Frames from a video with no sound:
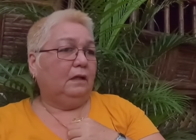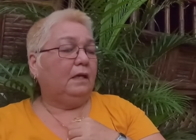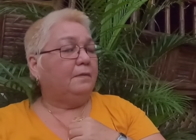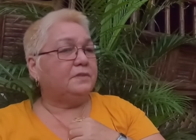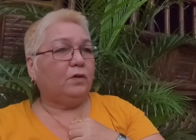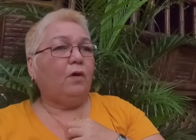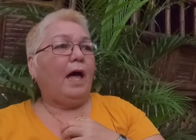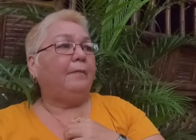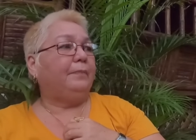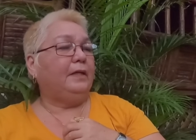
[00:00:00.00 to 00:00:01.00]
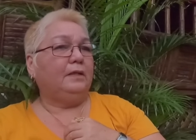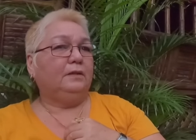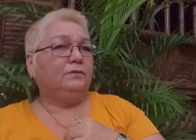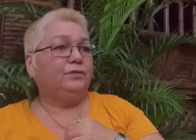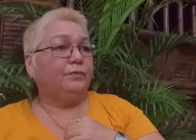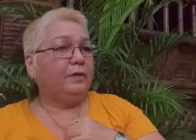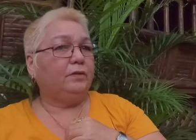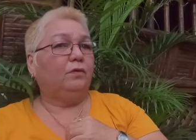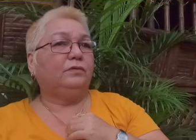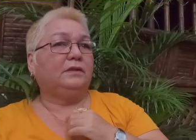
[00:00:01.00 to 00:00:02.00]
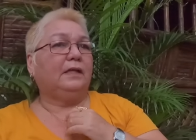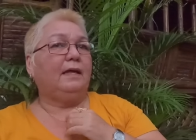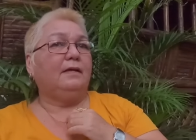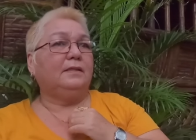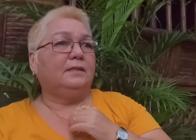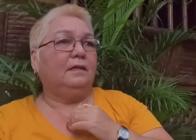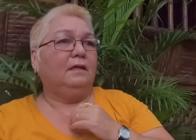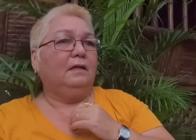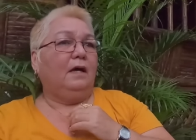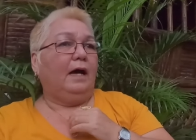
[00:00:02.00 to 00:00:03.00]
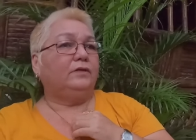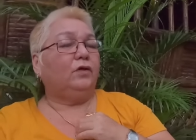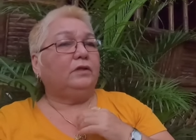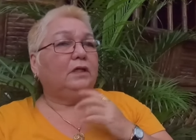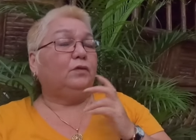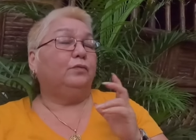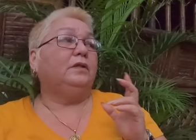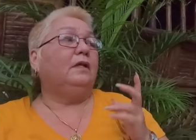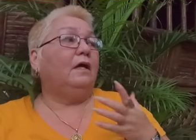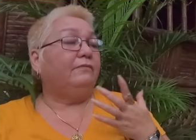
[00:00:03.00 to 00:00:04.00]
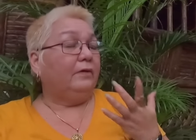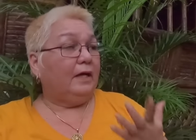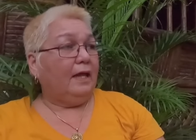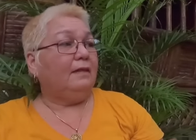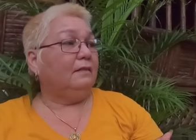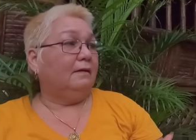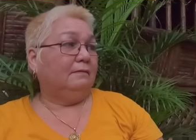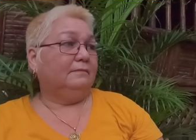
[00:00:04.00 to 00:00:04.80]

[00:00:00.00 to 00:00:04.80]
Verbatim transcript: and I'm so happy during those days. I thought it would never end.